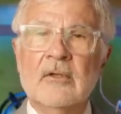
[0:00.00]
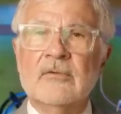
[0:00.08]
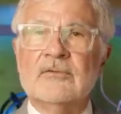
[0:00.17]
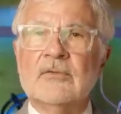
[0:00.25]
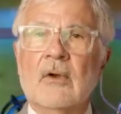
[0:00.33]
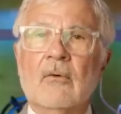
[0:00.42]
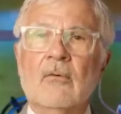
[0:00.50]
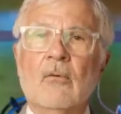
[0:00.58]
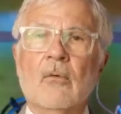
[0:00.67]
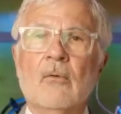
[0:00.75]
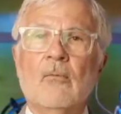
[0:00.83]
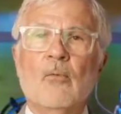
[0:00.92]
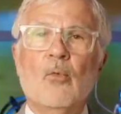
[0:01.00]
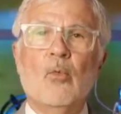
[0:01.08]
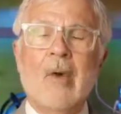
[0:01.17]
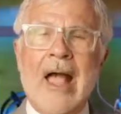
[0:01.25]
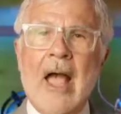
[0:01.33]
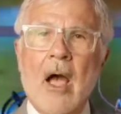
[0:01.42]
So,
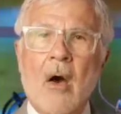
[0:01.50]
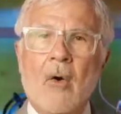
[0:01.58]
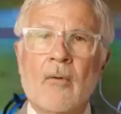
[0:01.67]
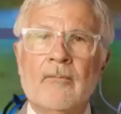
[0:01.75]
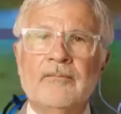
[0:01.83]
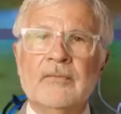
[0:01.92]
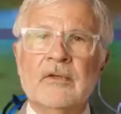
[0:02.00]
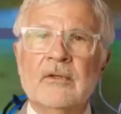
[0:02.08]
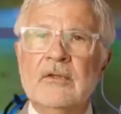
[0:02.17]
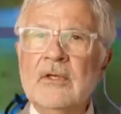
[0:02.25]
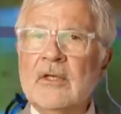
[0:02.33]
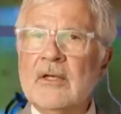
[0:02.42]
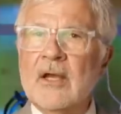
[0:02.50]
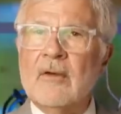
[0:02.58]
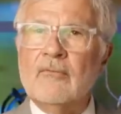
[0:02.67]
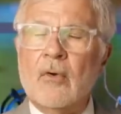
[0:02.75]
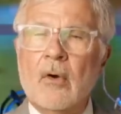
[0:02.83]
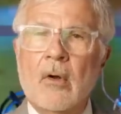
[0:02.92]
wow, you can
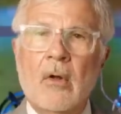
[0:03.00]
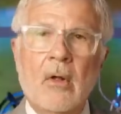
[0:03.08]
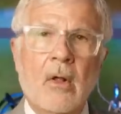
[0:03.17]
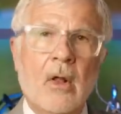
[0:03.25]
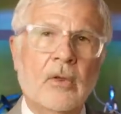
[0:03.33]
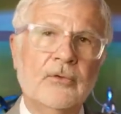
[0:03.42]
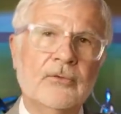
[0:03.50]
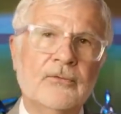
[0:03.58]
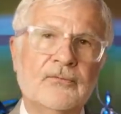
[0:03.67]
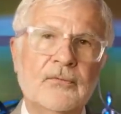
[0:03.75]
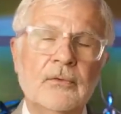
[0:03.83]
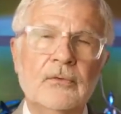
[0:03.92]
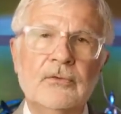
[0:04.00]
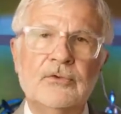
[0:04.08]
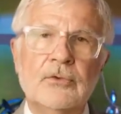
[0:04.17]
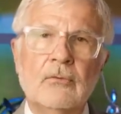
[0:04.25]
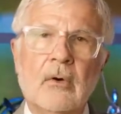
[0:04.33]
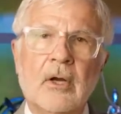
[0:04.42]
have all the food
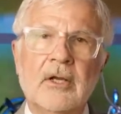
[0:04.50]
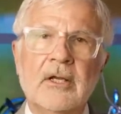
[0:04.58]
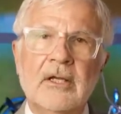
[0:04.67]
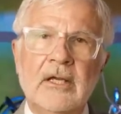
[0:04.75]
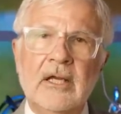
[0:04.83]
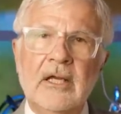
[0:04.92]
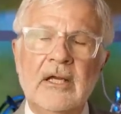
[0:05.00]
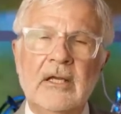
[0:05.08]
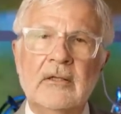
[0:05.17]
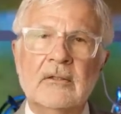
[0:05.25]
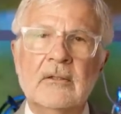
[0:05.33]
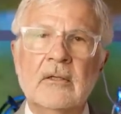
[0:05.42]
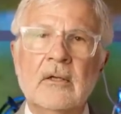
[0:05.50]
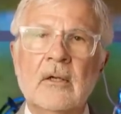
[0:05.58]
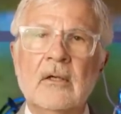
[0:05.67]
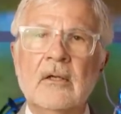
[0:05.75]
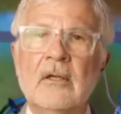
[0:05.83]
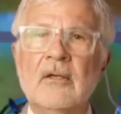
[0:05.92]
you want to eat
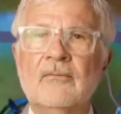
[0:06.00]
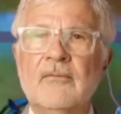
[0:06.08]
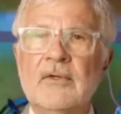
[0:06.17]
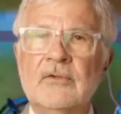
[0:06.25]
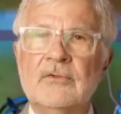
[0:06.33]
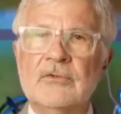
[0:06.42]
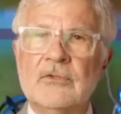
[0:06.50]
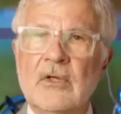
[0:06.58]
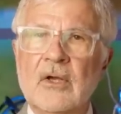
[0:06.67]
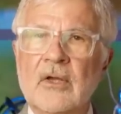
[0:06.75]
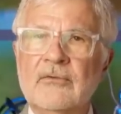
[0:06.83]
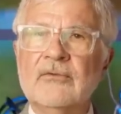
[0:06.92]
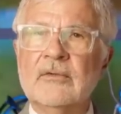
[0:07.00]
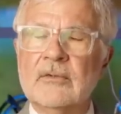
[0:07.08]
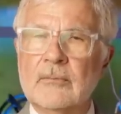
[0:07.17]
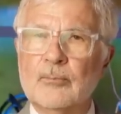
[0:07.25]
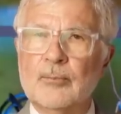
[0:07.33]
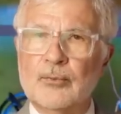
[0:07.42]
if we just
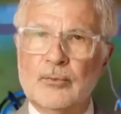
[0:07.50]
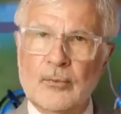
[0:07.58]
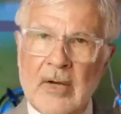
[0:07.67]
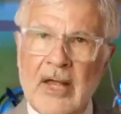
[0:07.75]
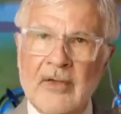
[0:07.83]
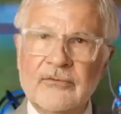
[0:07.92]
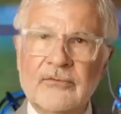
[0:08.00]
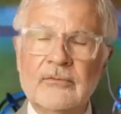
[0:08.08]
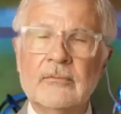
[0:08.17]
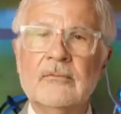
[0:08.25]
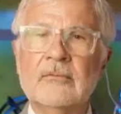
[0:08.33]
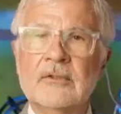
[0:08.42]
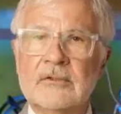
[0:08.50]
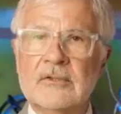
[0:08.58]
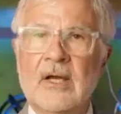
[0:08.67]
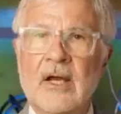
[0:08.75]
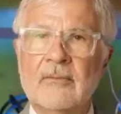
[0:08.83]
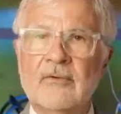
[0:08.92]
compress the
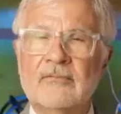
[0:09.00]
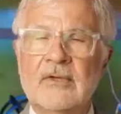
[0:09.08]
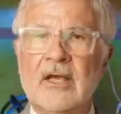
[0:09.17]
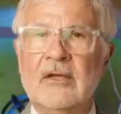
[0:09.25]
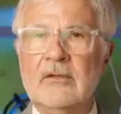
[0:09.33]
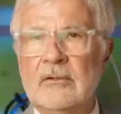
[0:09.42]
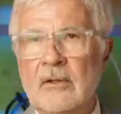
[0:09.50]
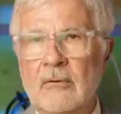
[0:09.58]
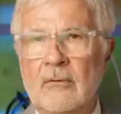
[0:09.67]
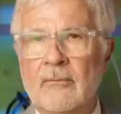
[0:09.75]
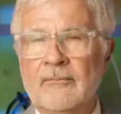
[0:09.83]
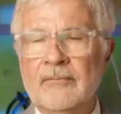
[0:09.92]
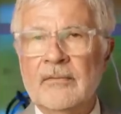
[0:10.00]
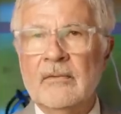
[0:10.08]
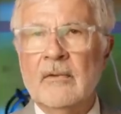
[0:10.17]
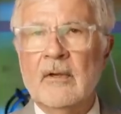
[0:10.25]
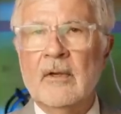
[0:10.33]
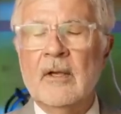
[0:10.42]
time of day you do.
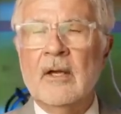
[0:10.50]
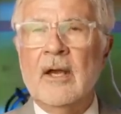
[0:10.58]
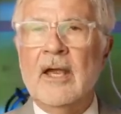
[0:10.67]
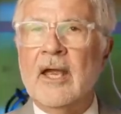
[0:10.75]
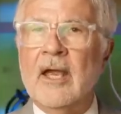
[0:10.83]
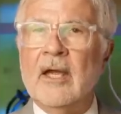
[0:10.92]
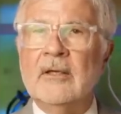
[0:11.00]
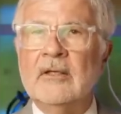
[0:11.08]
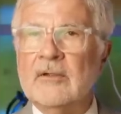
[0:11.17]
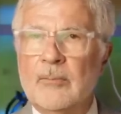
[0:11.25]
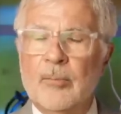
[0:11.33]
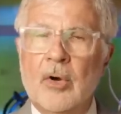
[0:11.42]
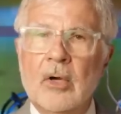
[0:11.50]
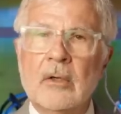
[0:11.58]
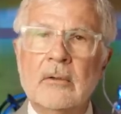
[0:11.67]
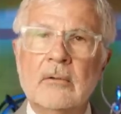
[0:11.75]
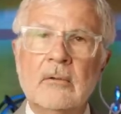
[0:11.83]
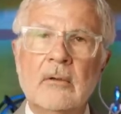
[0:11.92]
And in the
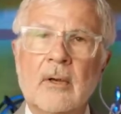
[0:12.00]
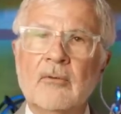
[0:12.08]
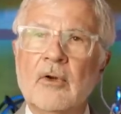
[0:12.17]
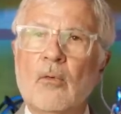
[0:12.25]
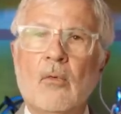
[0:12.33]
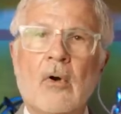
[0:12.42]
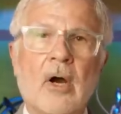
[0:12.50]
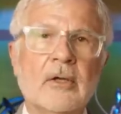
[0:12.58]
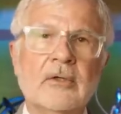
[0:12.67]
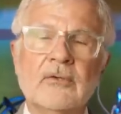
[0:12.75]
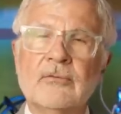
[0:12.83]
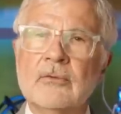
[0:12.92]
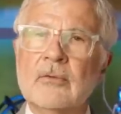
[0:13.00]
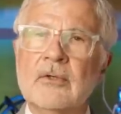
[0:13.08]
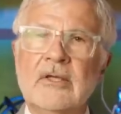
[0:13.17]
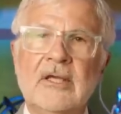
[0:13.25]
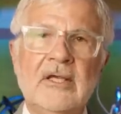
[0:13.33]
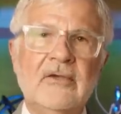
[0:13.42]
book, I'm going to walk you through
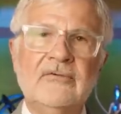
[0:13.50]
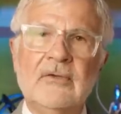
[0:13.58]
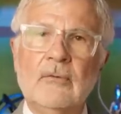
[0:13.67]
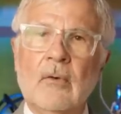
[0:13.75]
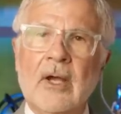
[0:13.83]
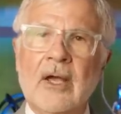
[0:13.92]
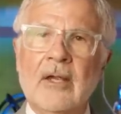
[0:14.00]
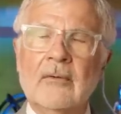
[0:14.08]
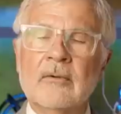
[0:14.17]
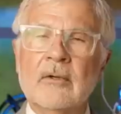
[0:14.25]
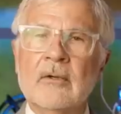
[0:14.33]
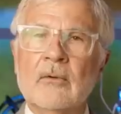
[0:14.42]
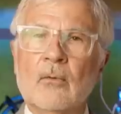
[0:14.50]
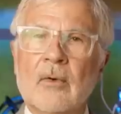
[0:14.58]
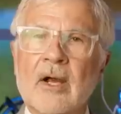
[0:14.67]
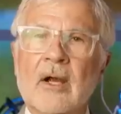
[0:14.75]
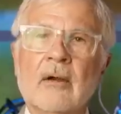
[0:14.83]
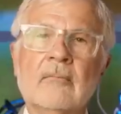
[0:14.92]
an easy way
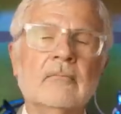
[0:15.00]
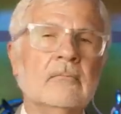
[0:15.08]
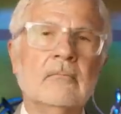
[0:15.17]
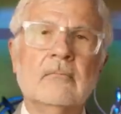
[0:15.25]
where